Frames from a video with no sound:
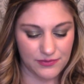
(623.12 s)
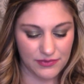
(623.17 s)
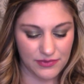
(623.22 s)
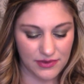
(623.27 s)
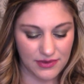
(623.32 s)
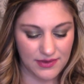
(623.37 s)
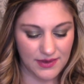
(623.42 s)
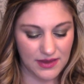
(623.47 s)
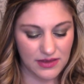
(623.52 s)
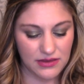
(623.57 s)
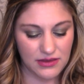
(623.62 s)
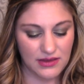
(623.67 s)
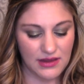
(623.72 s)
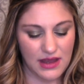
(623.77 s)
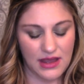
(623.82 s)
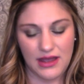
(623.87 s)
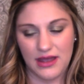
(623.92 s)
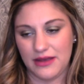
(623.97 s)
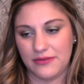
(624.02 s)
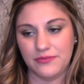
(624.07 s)
since
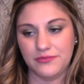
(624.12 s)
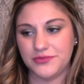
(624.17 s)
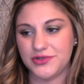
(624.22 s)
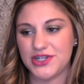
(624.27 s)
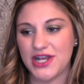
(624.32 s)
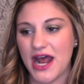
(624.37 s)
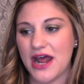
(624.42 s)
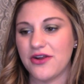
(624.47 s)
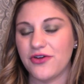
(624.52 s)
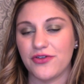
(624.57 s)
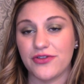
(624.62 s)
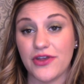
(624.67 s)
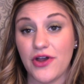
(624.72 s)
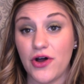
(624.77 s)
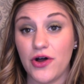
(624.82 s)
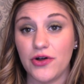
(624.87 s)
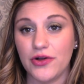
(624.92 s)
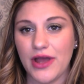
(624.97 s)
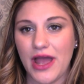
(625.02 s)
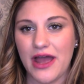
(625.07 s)
the shadows
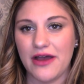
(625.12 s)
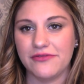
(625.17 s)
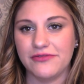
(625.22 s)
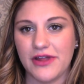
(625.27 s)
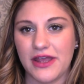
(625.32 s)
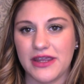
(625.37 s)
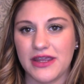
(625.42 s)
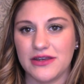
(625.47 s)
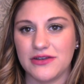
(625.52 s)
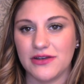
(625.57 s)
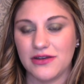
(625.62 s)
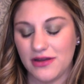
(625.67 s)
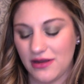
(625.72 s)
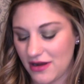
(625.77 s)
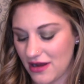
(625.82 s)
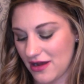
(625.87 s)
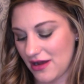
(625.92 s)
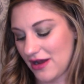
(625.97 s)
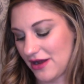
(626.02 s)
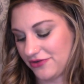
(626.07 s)
all have like an
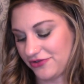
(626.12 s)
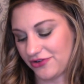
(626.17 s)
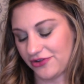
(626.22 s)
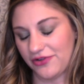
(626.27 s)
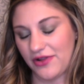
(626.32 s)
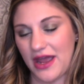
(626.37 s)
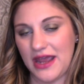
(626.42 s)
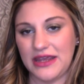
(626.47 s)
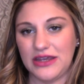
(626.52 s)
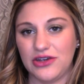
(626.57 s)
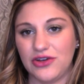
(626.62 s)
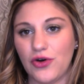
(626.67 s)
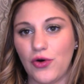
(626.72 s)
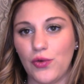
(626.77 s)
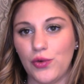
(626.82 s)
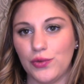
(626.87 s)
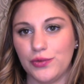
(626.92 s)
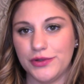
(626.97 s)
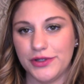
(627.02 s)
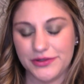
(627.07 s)
underlying
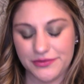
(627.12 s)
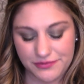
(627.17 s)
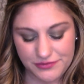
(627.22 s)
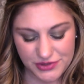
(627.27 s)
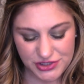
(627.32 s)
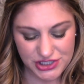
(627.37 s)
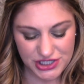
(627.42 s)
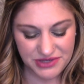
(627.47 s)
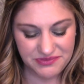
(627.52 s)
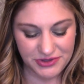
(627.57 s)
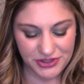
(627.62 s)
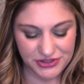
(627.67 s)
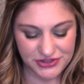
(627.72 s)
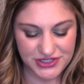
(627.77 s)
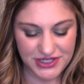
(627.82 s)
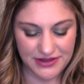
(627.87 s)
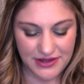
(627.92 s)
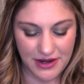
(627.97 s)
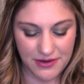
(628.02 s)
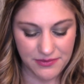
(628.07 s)
gold shimmer
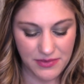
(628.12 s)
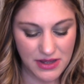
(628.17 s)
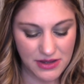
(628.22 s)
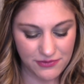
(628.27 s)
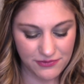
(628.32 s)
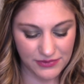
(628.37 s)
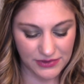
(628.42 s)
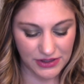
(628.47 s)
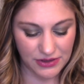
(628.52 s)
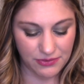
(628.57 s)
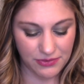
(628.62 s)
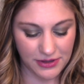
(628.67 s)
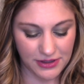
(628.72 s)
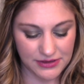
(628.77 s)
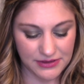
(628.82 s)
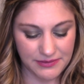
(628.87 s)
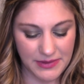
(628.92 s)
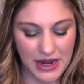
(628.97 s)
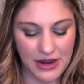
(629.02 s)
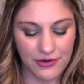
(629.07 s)
to them when you blend
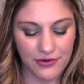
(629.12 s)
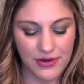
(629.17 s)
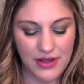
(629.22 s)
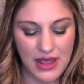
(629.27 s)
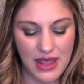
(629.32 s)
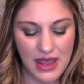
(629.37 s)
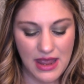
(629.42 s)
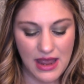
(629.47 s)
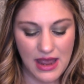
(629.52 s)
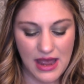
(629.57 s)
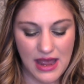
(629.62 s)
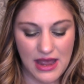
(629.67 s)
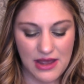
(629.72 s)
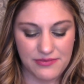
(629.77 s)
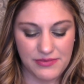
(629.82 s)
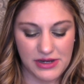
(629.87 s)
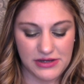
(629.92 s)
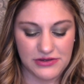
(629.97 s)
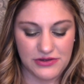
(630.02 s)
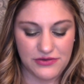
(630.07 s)
them out,
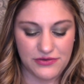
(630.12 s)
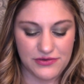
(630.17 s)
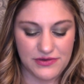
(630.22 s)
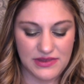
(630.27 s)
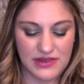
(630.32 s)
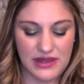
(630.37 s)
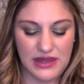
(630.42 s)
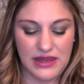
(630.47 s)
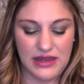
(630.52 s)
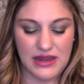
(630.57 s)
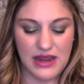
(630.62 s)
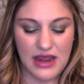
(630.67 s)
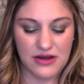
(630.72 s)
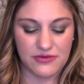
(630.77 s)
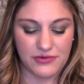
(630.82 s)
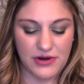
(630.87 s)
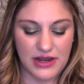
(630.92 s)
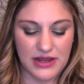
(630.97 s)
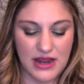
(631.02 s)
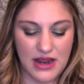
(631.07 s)
I use the
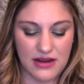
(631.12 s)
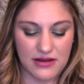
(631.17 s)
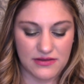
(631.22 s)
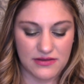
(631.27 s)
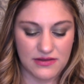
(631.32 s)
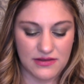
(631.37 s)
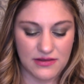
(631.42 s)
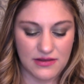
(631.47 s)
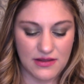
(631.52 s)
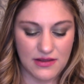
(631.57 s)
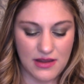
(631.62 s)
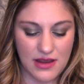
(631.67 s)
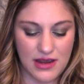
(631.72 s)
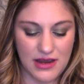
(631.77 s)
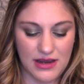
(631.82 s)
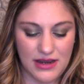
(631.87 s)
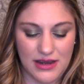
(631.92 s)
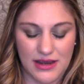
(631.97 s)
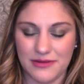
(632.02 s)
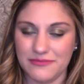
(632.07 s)
NYX
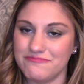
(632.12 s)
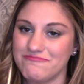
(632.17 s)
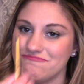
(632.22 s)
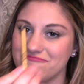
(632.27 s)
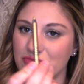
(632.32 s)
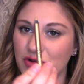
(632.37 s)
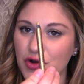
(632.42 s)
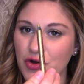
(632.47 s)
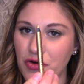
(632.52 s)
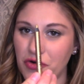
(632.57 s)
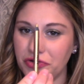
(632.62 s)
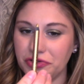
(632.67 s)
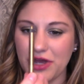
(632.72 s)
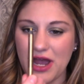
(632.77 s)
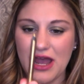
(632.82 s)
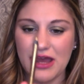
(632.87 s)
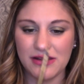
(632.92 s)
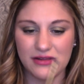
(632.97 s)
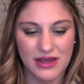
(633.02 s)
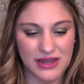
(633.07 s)
gold
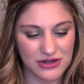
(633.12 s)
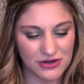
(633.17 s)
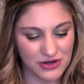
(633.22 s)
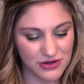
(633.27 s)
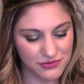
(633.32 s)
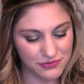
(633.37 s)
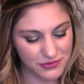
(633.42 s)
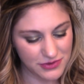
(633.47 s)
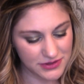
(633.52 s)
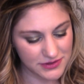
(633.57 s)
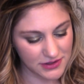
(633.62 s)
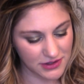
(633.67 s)
eyeliner. What